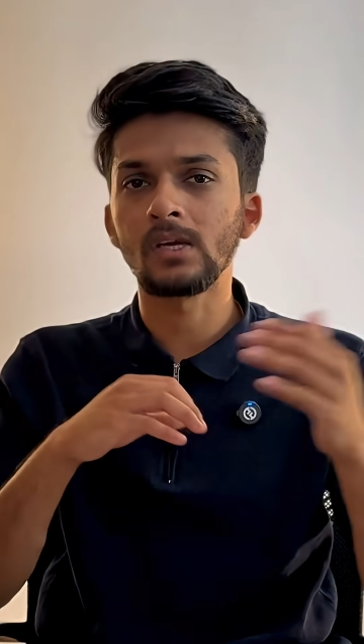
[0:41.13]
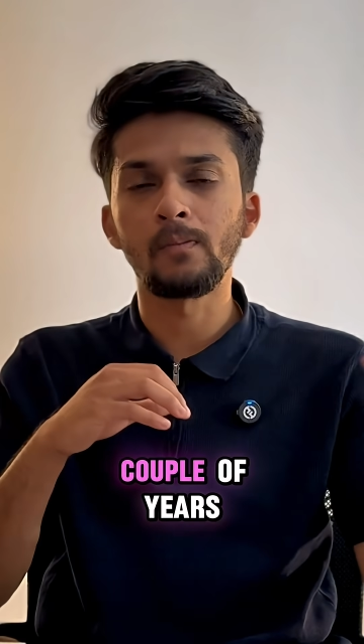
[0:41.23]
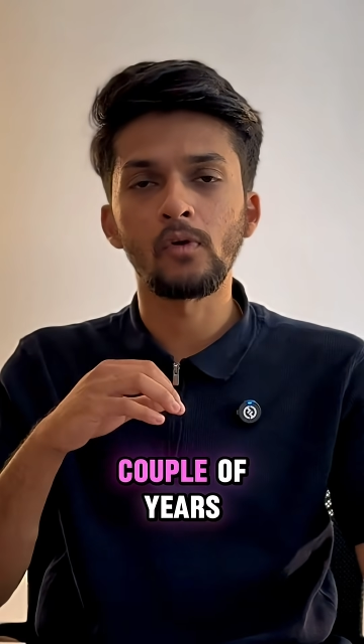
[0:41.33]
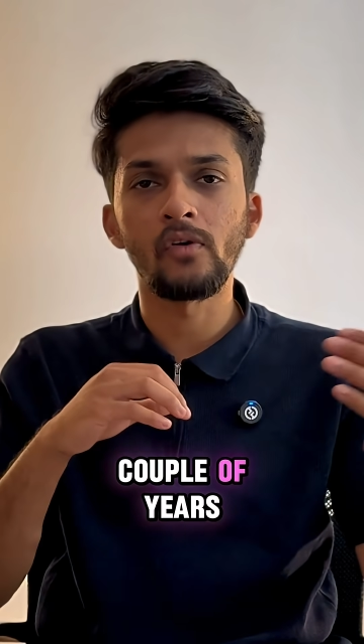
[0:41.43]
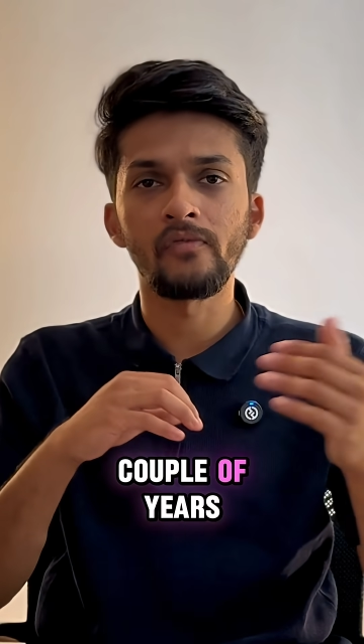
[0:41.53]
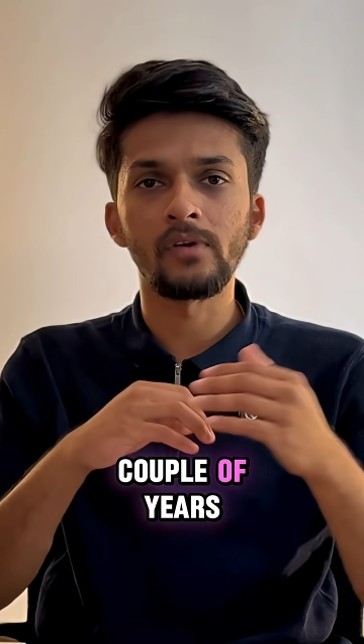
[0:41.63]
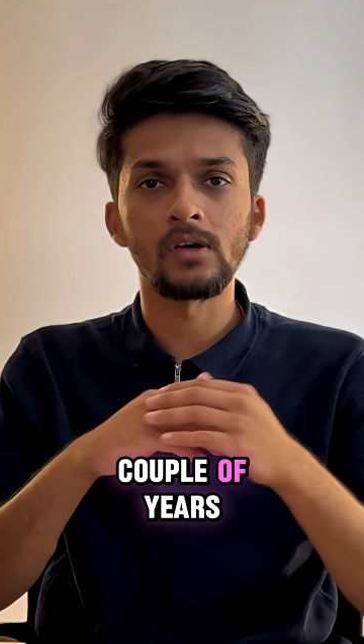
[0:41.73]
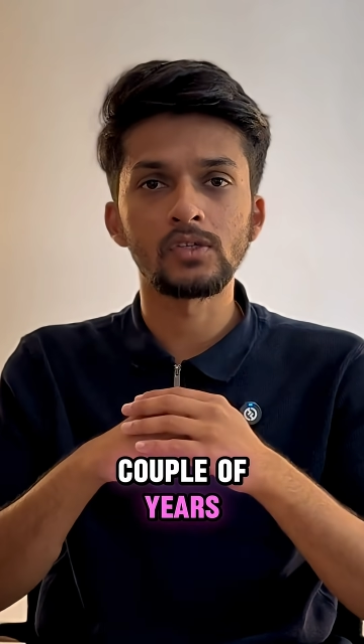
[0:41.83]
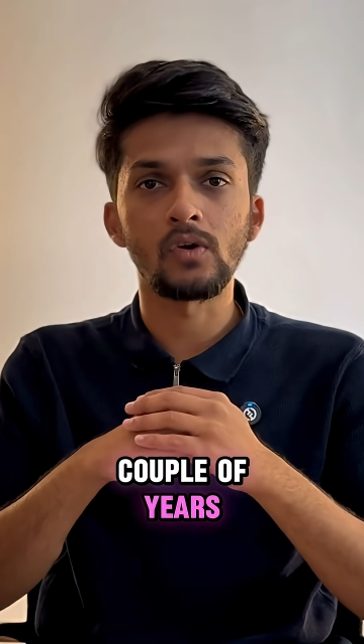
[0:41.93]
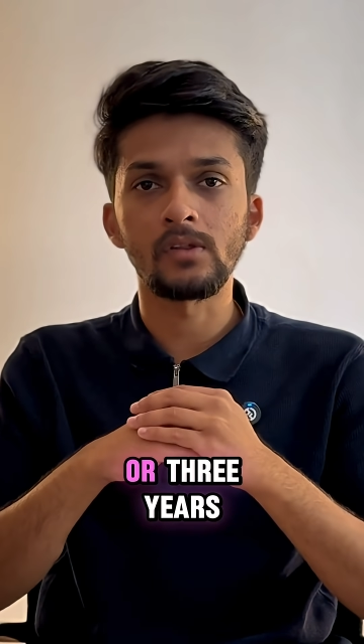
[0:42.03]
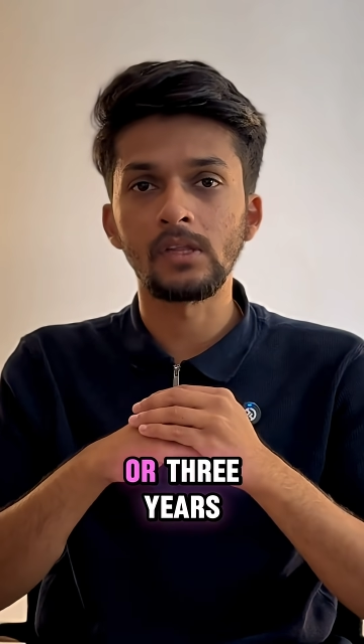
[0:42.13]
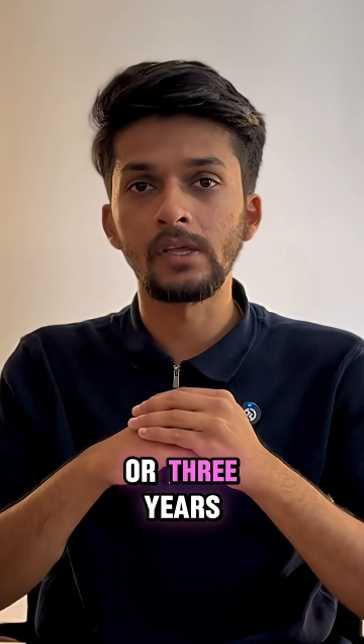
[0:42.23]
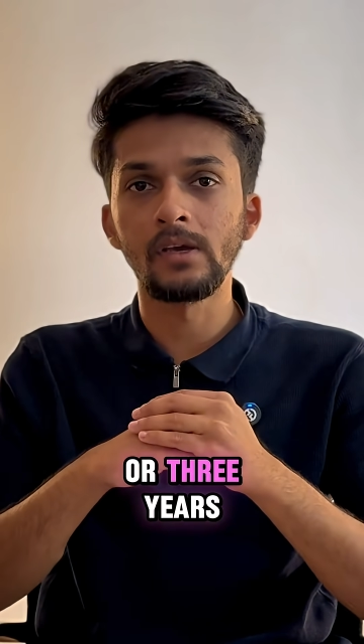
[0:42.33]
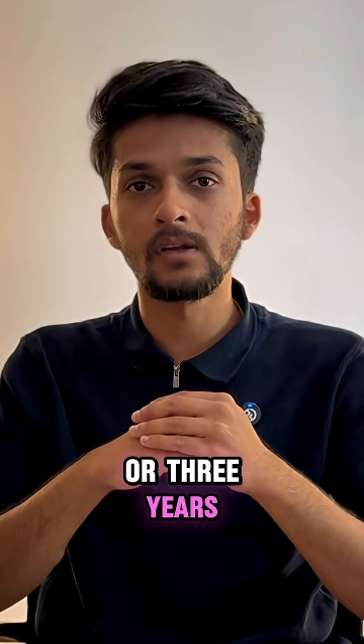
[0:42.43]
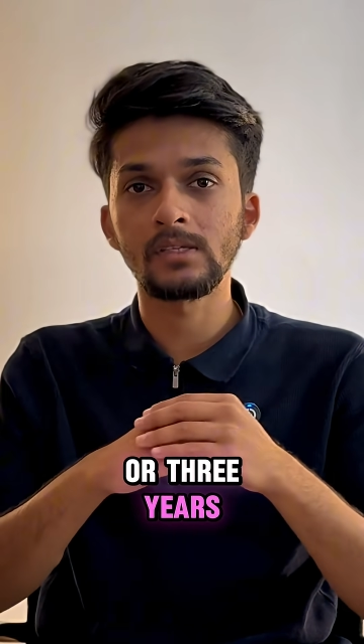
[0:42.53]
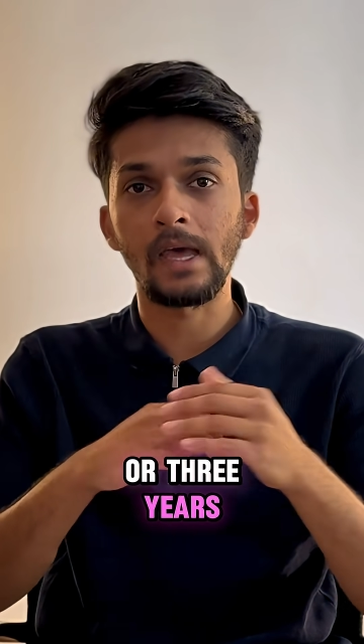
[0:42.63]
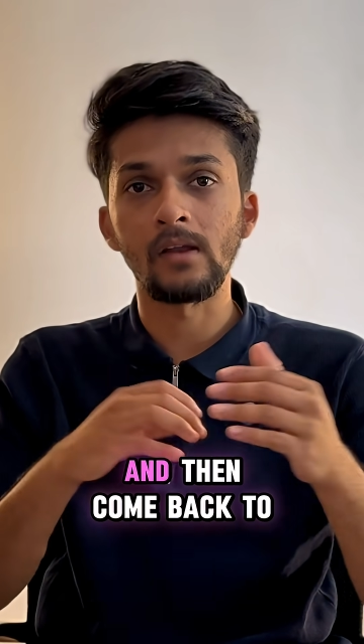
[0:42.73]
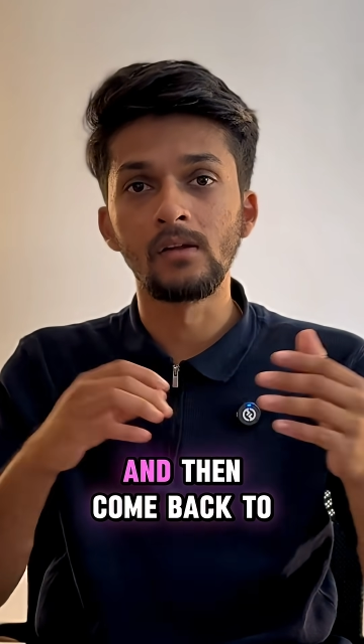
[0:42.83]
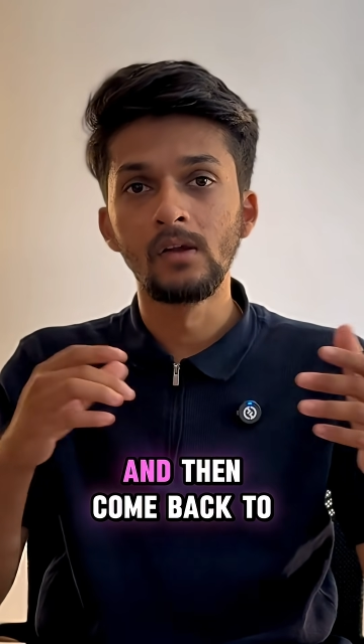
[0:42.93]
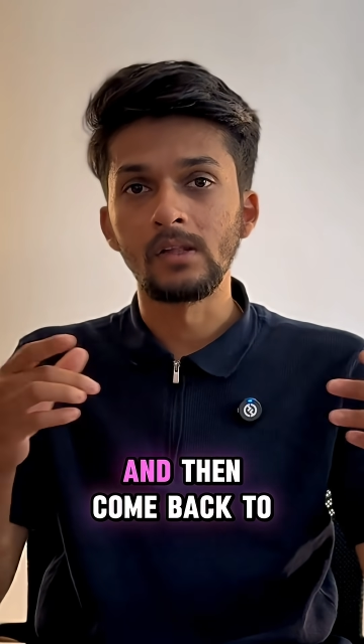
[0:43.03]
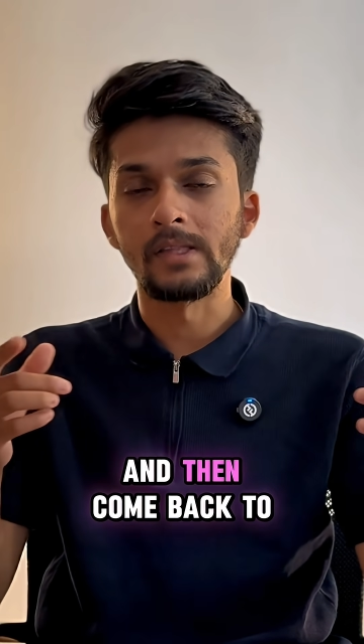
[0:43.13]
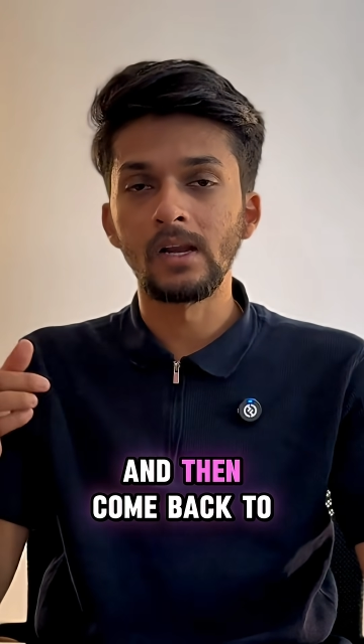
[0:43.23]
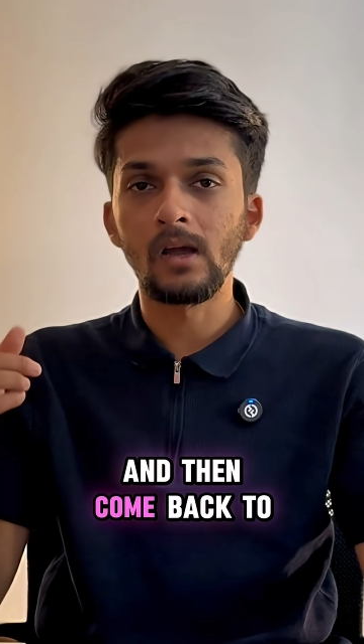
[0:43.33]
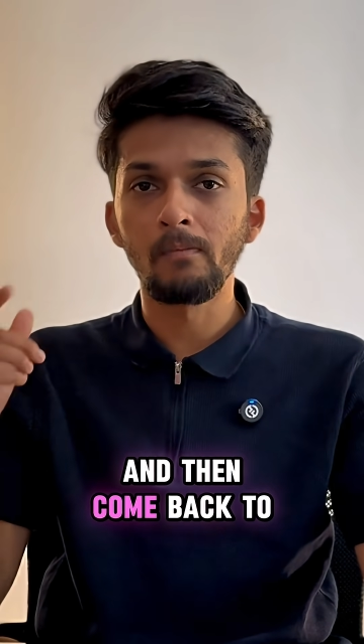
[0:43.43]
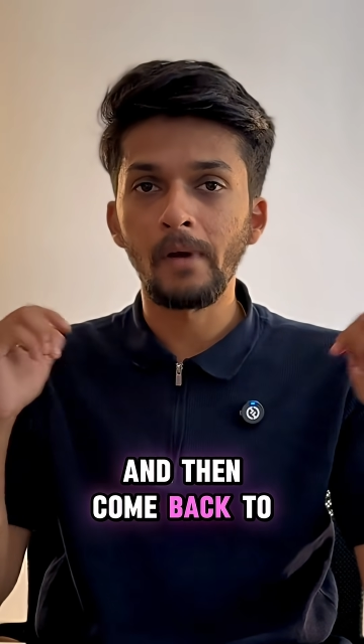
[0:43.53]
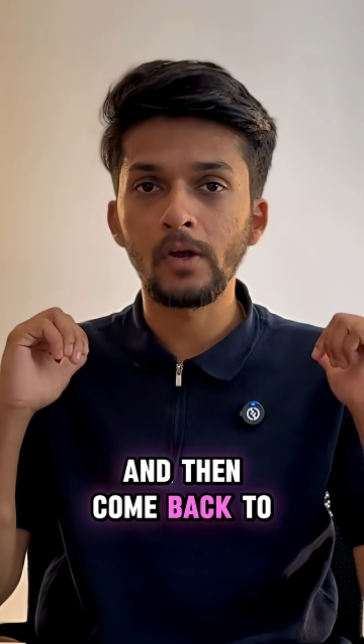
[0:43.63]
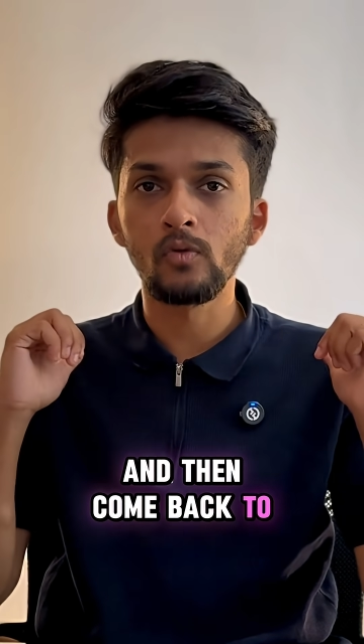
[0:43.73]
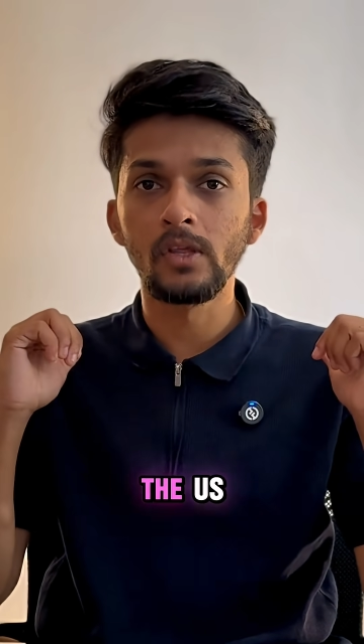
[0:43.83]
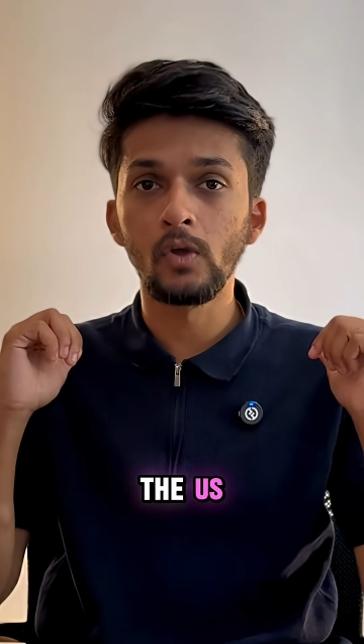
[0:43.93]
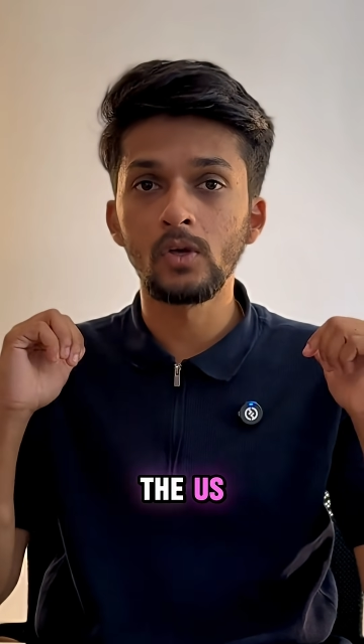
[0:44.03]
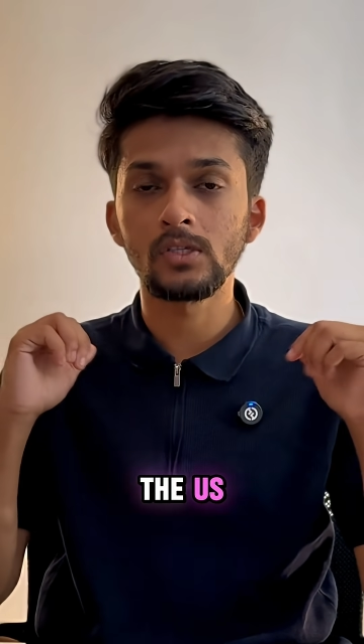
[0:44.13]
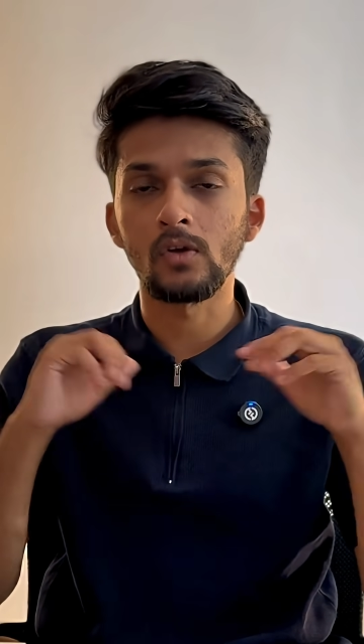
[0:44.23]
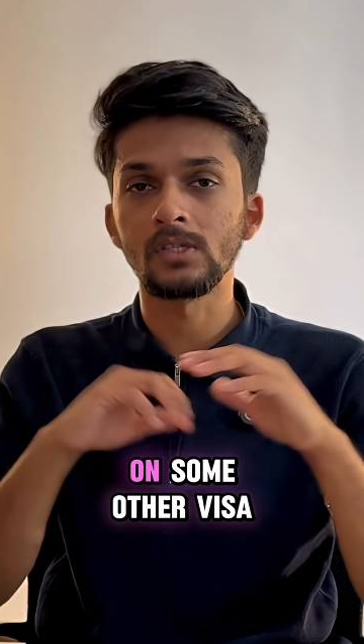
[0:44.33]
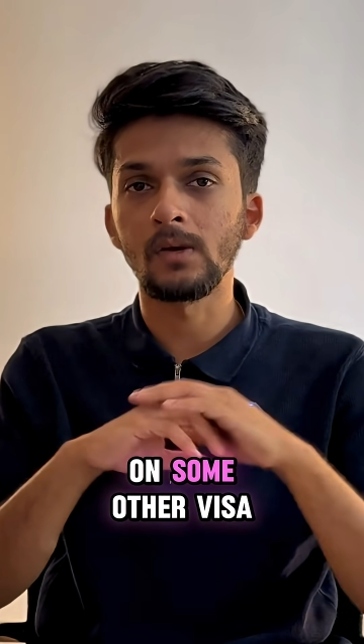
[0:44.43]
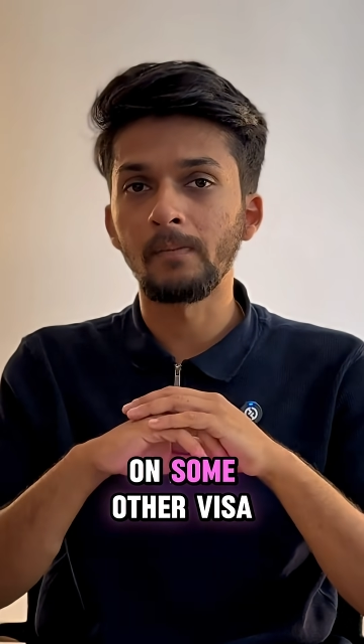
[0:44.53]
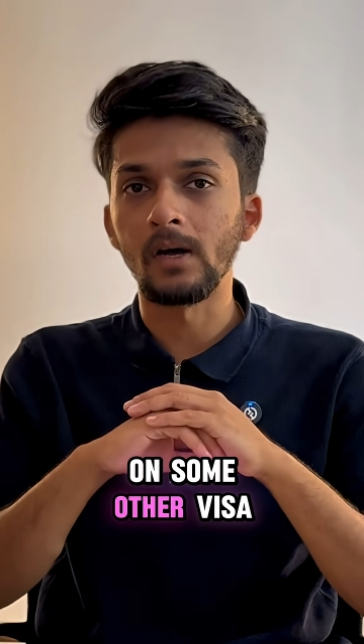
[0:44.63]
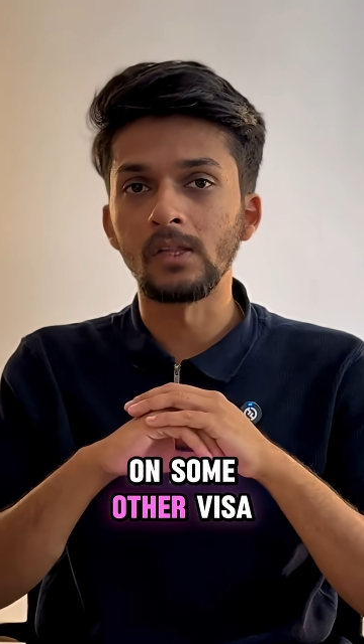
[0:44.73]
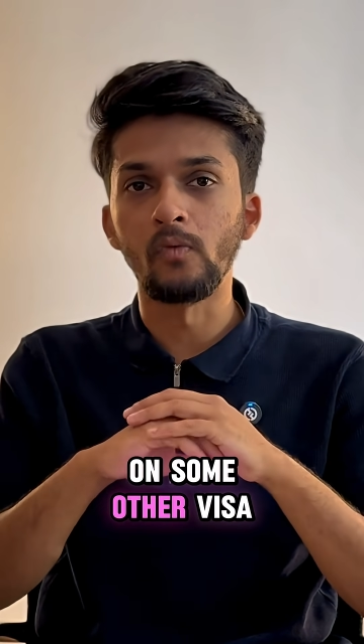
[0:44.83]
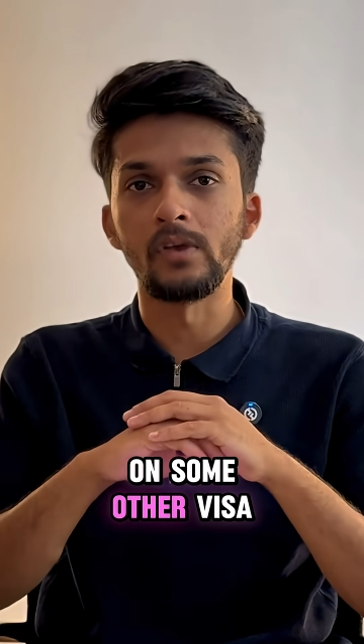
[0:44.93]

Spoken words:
couple of years or 3 years, and then come back to the US on some other